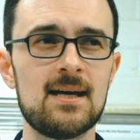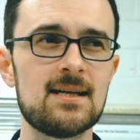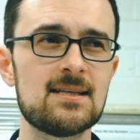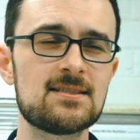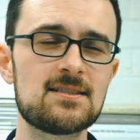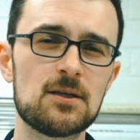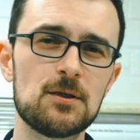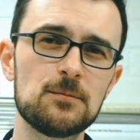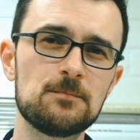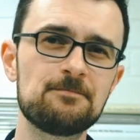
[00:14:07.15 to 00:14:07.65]

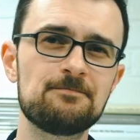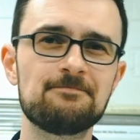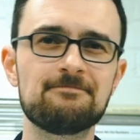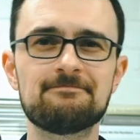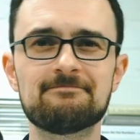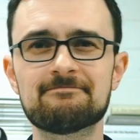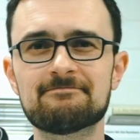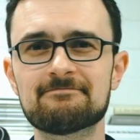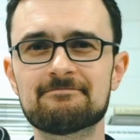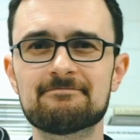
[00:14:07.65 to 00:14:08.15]
So
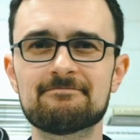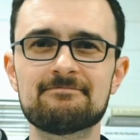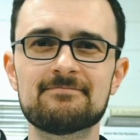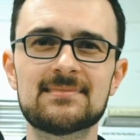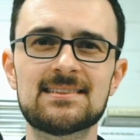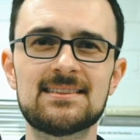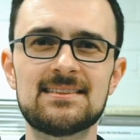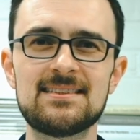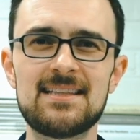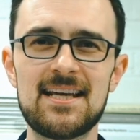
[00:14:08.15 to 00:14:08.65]

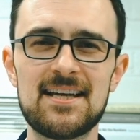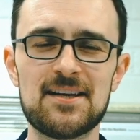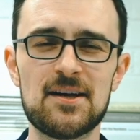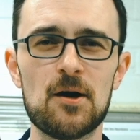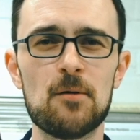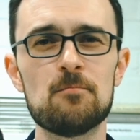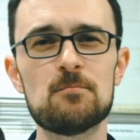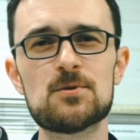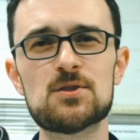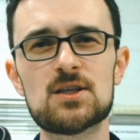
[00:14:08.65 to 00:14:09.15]
there you
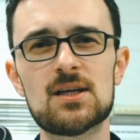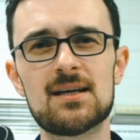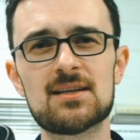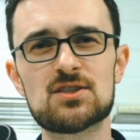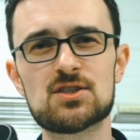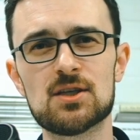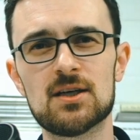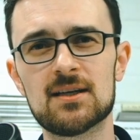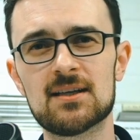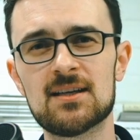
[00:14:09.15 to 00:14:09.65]
go, chart
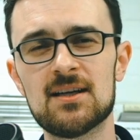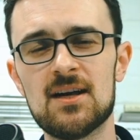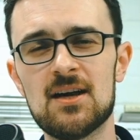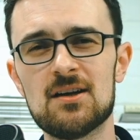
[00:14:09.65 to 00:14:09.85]
junk.